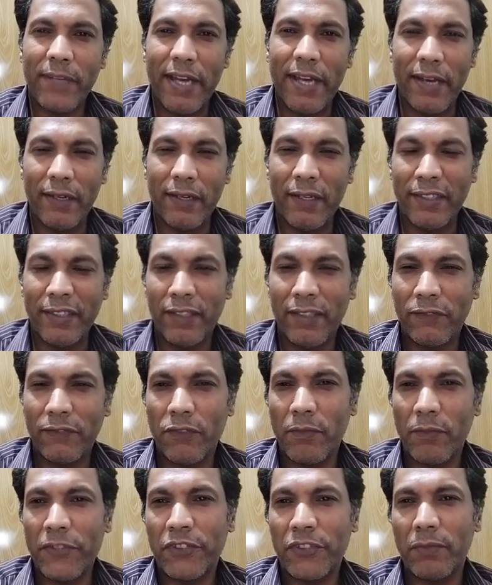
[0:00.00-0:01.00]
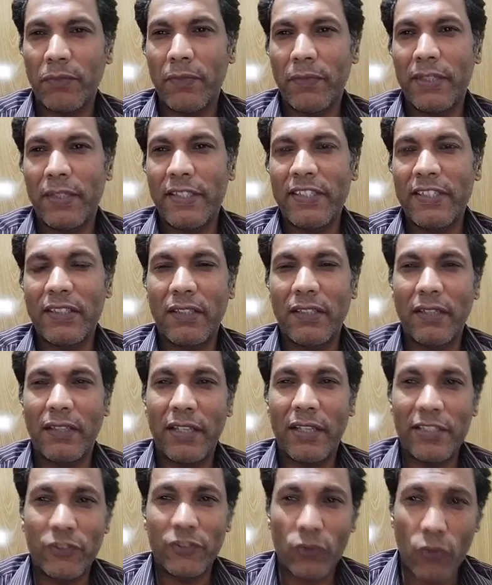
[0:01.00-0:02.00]
Eritrean Information Minister,
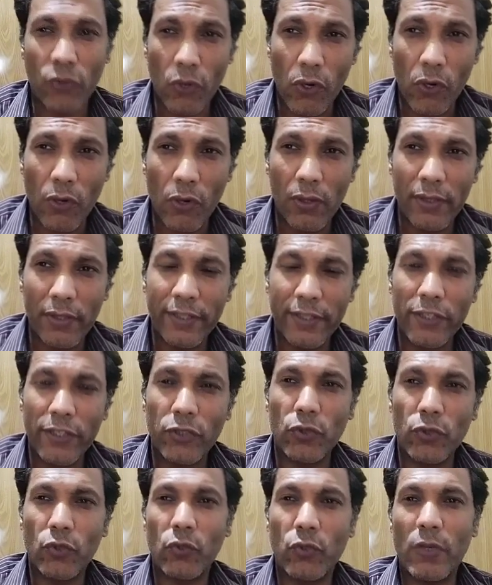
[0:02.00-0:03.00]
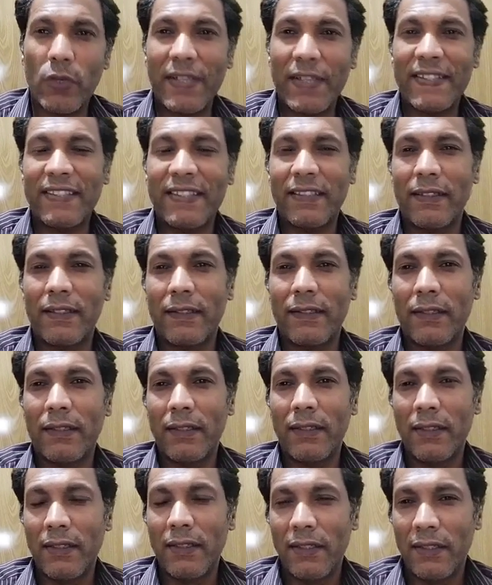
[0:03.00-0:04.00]
has called into question